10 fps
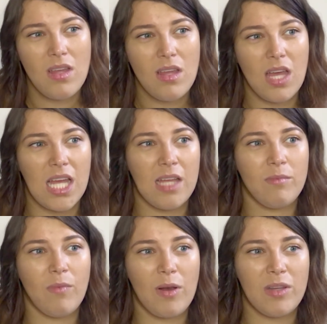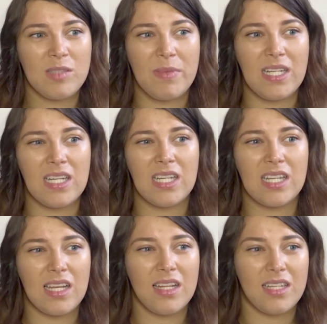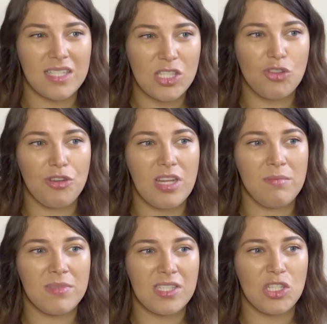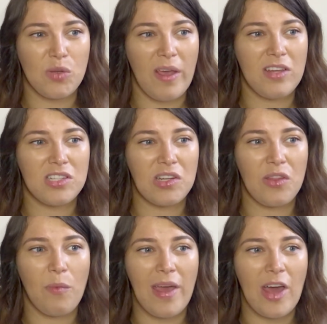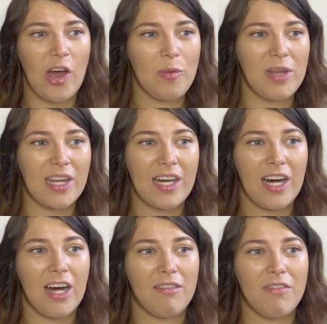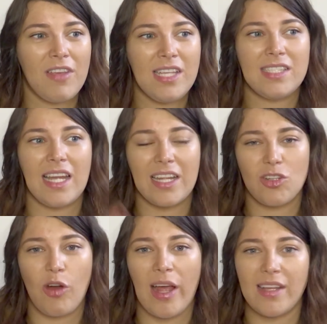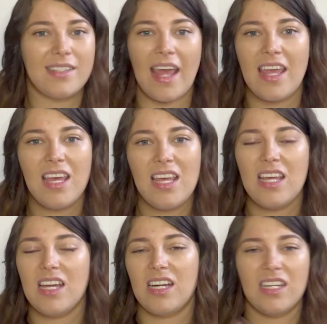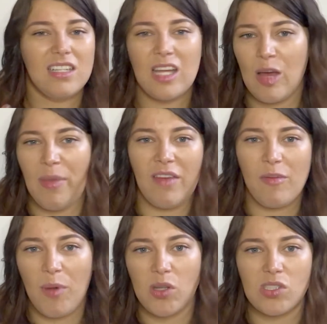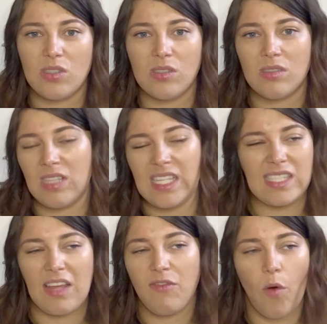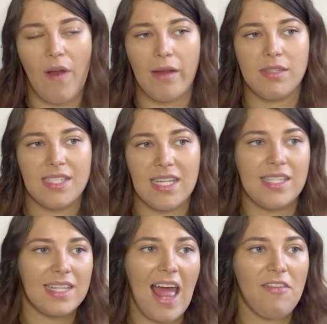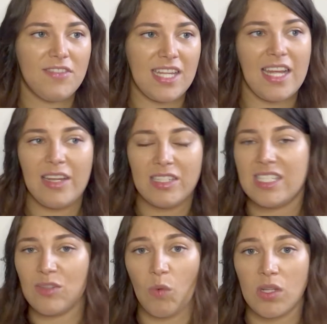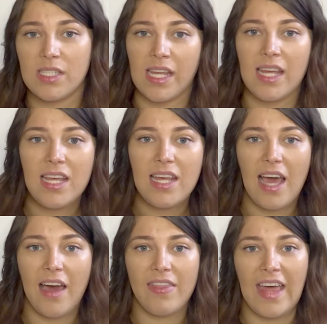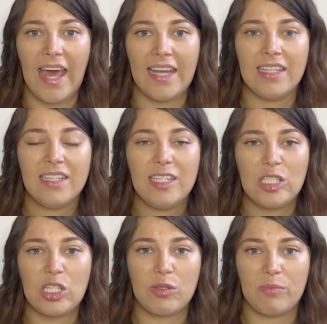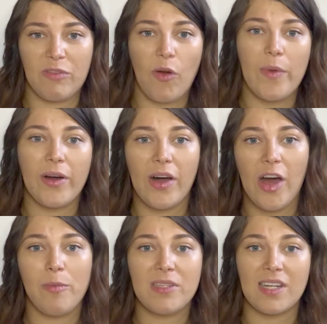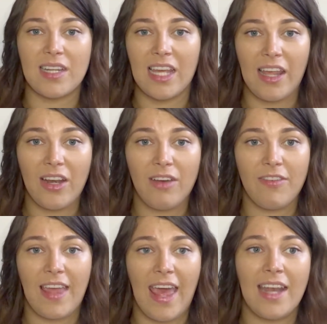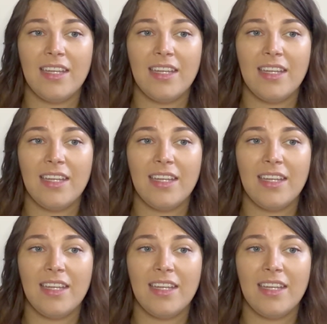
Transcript: when it's been in an extreme situation on the way home in a car. If he's like drank, say, a bit of a bottle, like say 4 ounces, left it, didn't want it, and then just before we got home he started kicking off again,